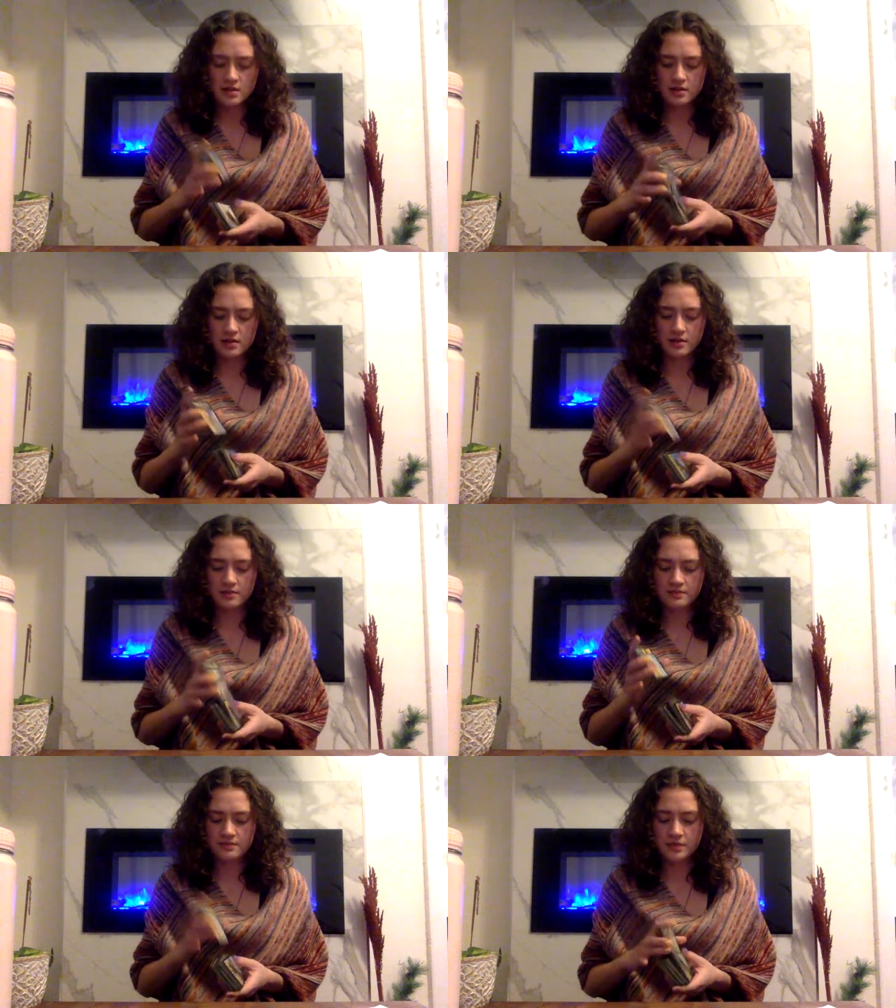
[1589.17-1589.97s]

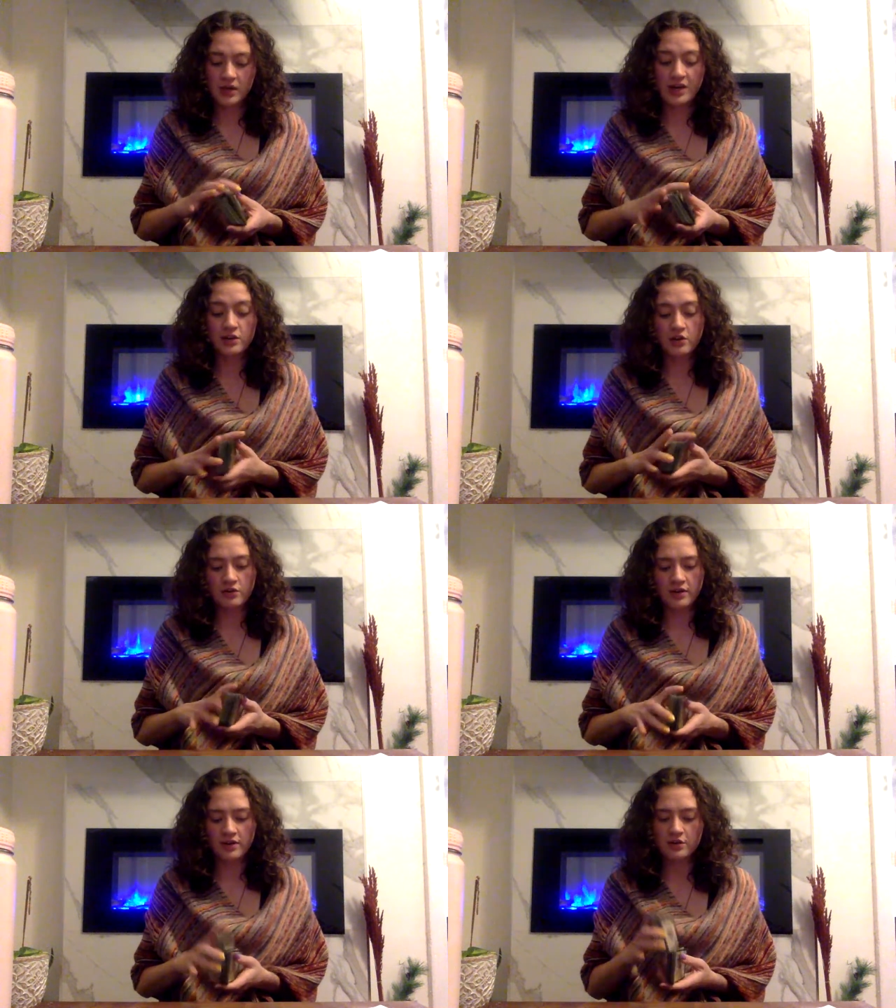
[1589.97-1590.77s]
I don't
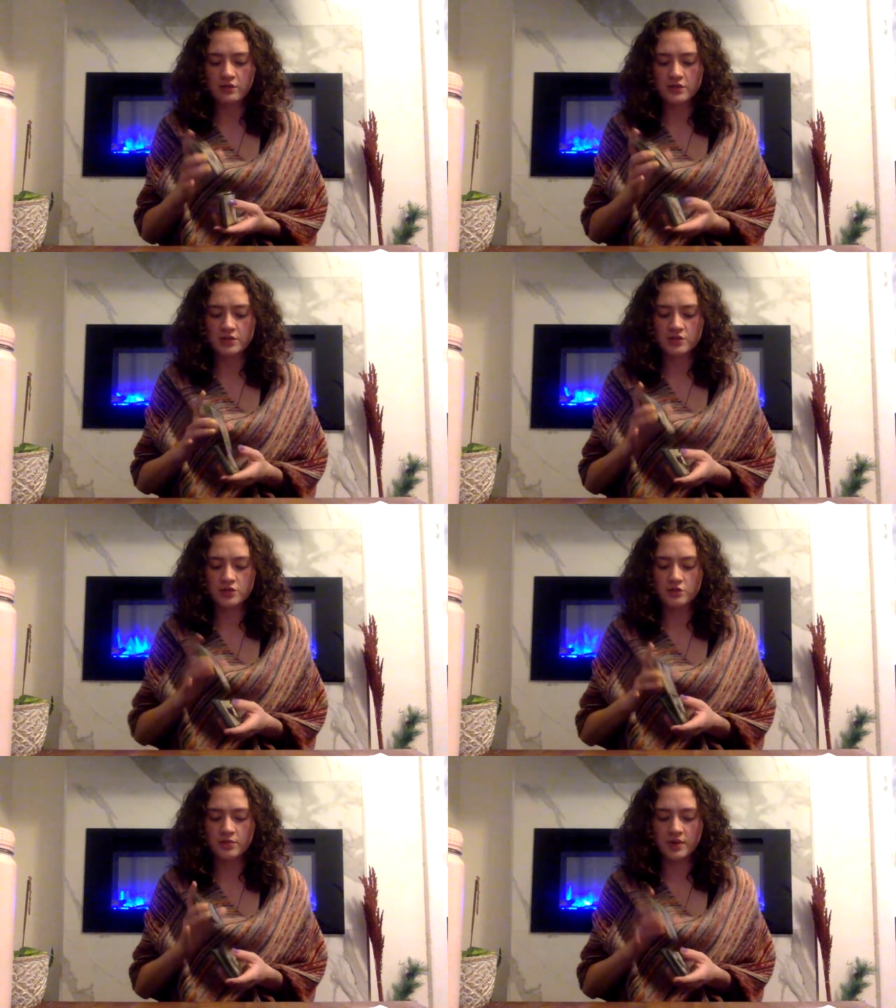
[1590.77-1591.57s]
know if this is
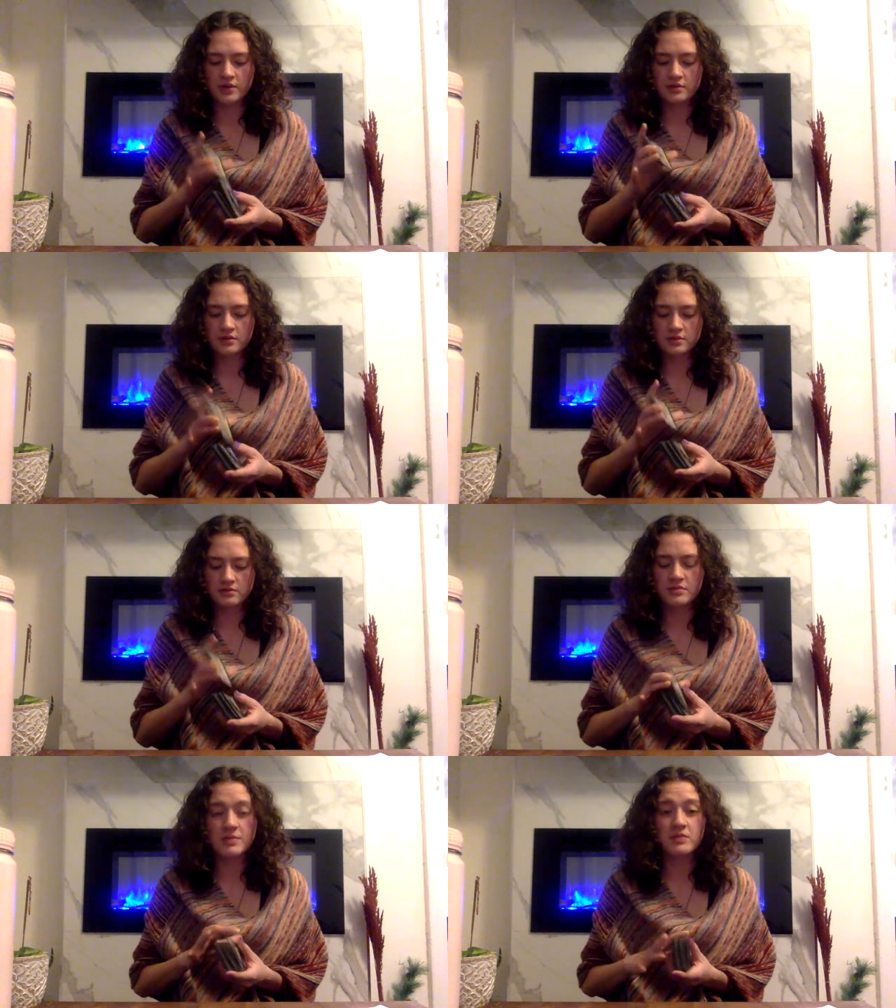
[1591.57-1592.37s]
true, but
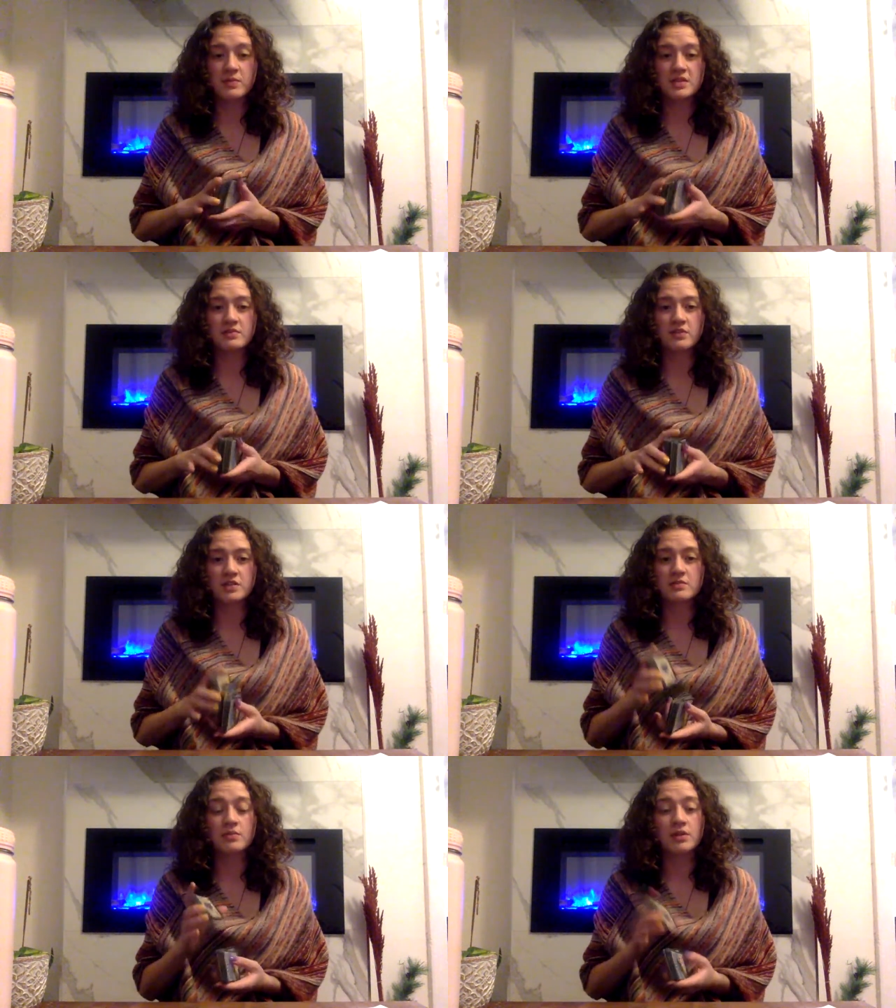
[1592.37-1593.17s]
maybe you've made some
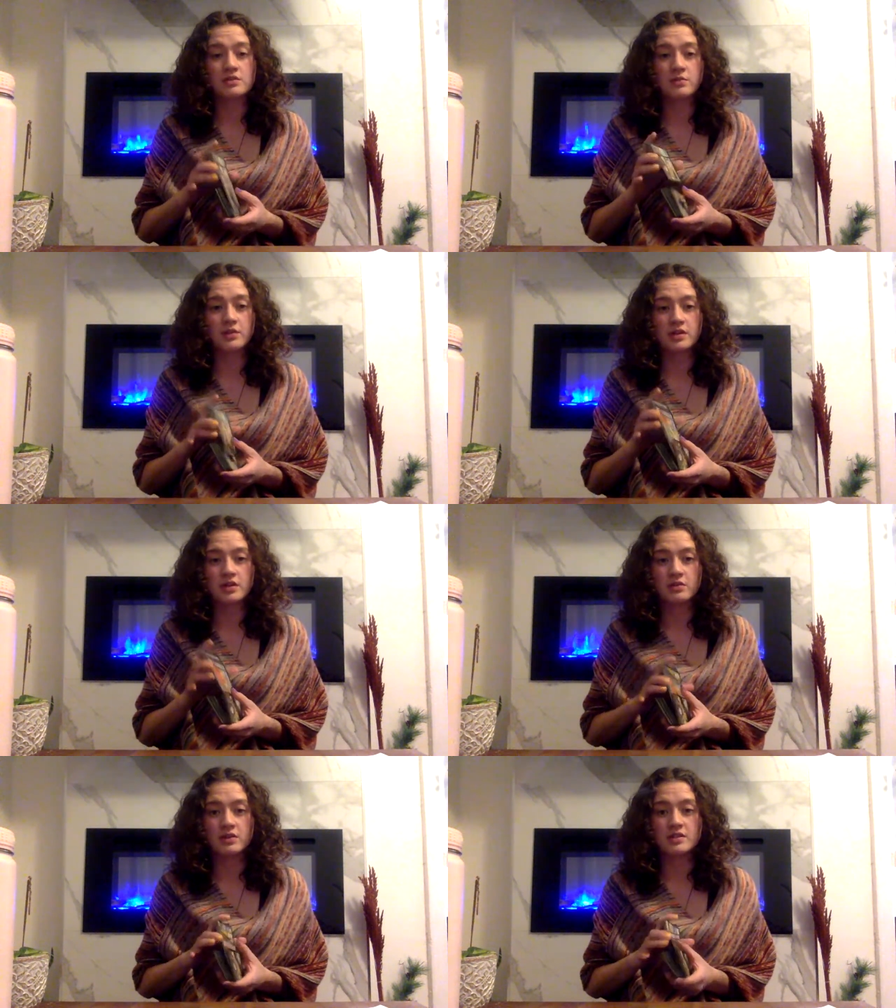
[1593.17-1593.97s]
friends in Baltimore that
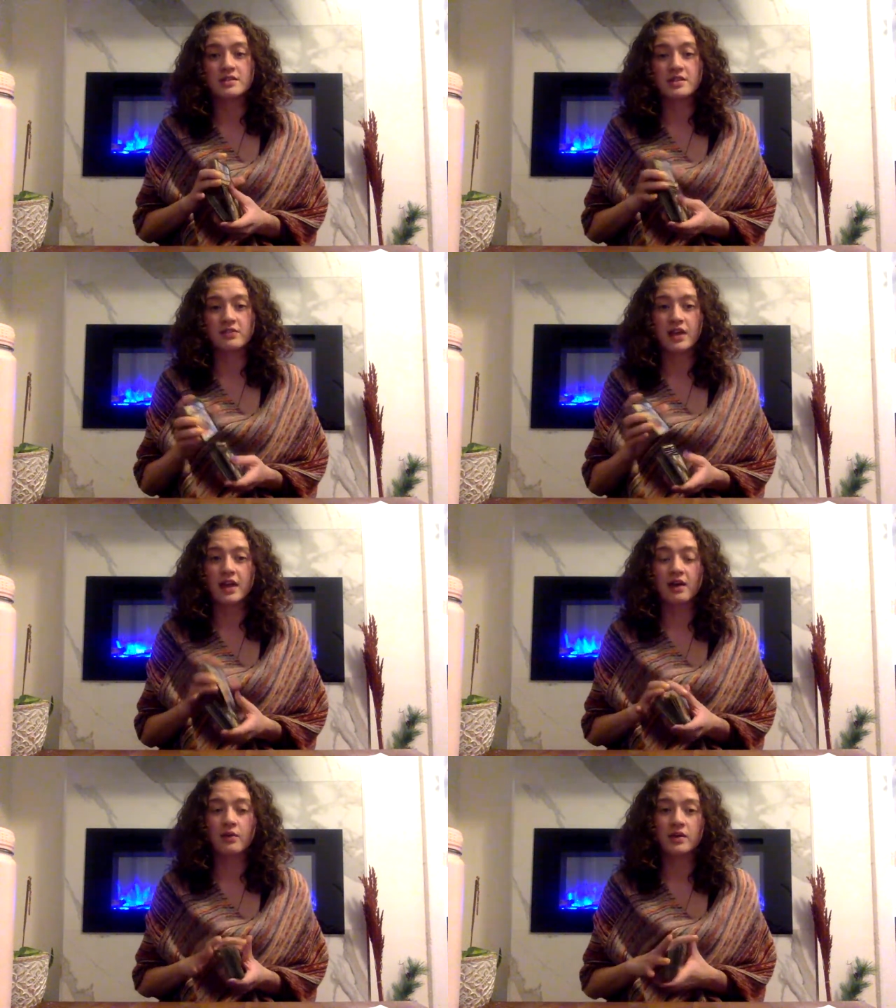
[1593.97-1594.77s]
you can safely
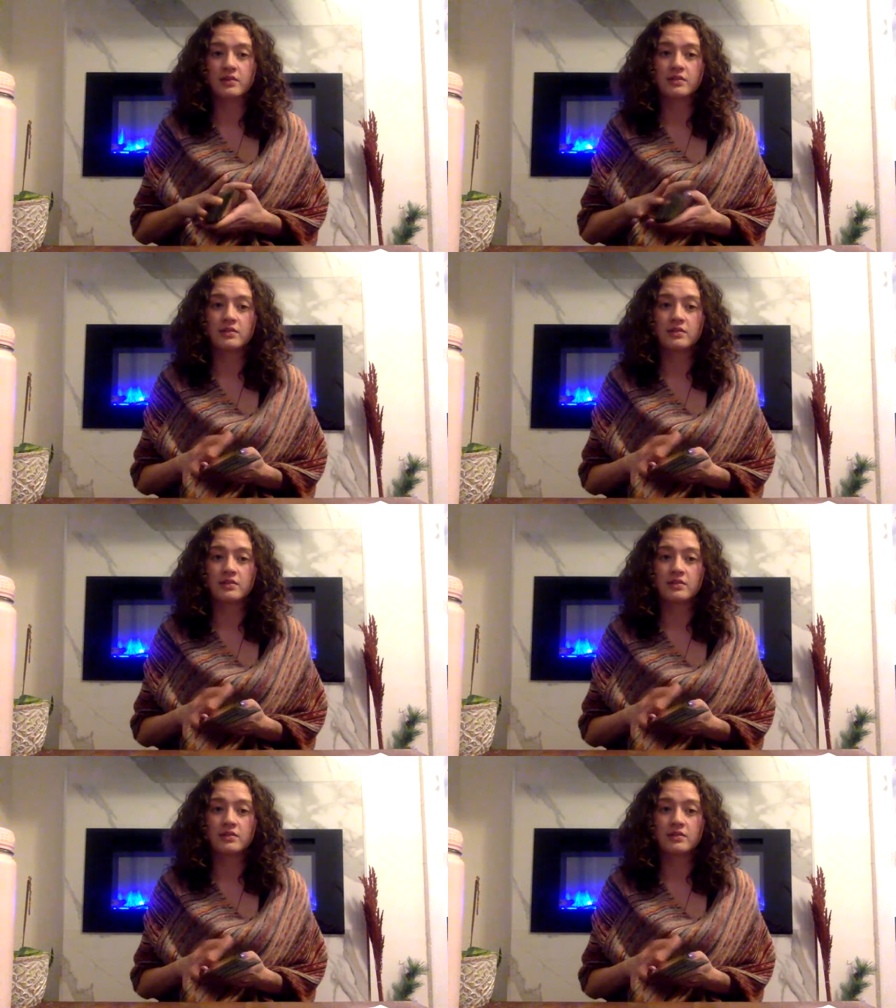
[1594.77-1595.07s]
hang out with.